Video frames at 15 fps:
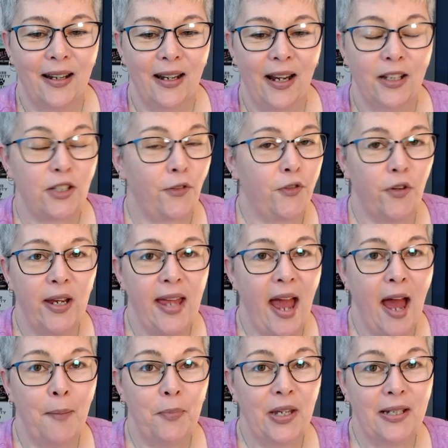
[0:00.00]
it's a free
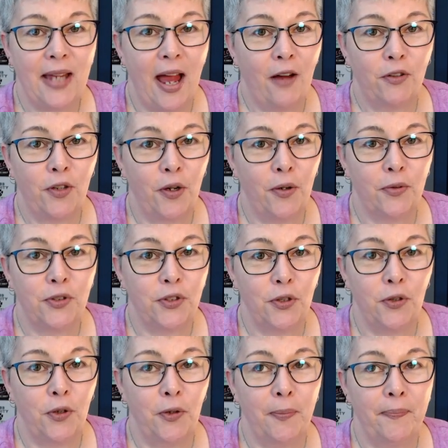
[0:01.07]
app you download,
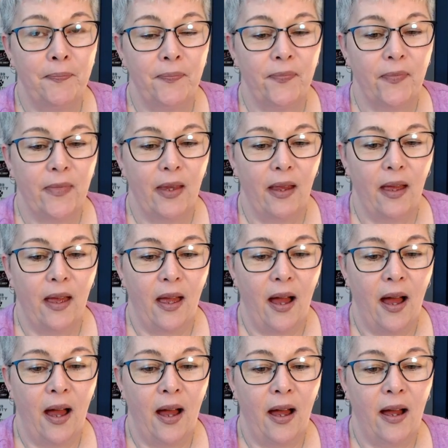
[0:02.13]
Zoom.
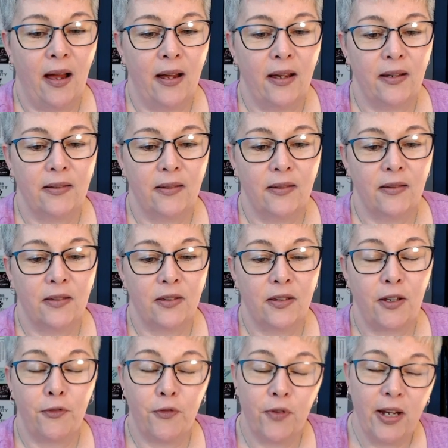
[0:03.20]
Uh,
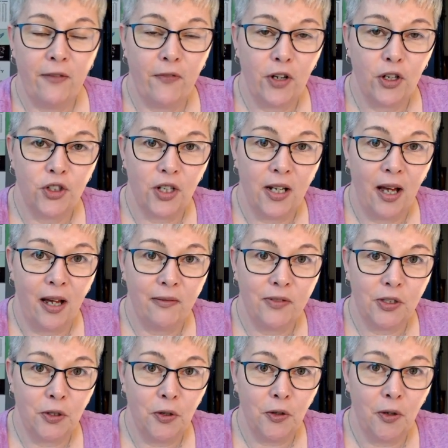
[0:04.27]
the free version of
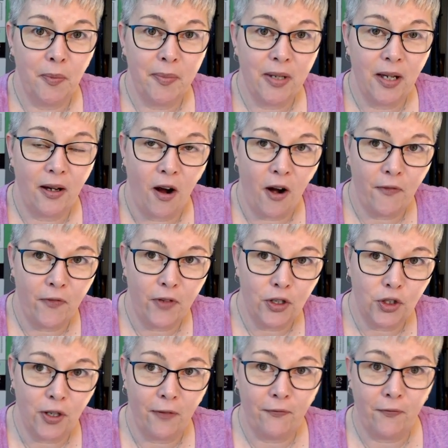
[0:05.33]
Zoom
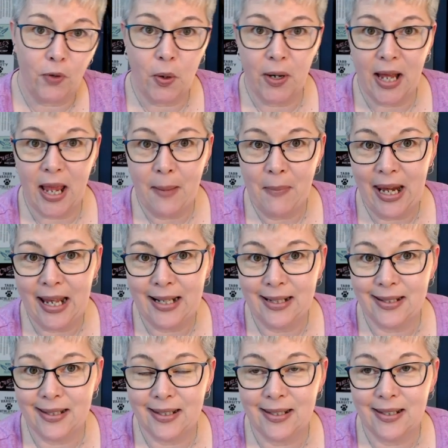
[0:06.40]
offers you 40
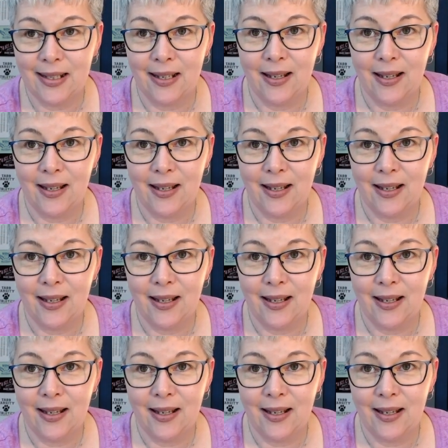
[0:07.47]
minutes